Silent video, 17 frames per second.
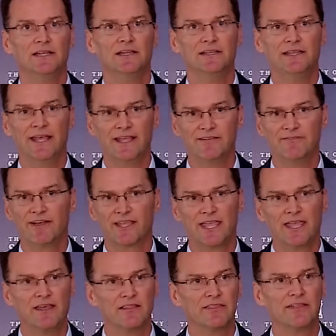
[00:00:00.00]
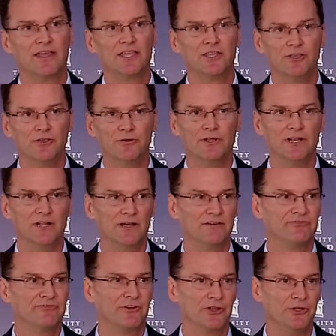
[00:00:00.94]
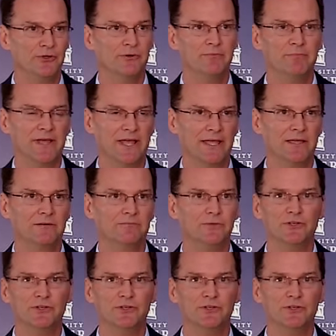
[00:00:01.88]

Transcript: Dave, I can't thank you enough for you and Pam.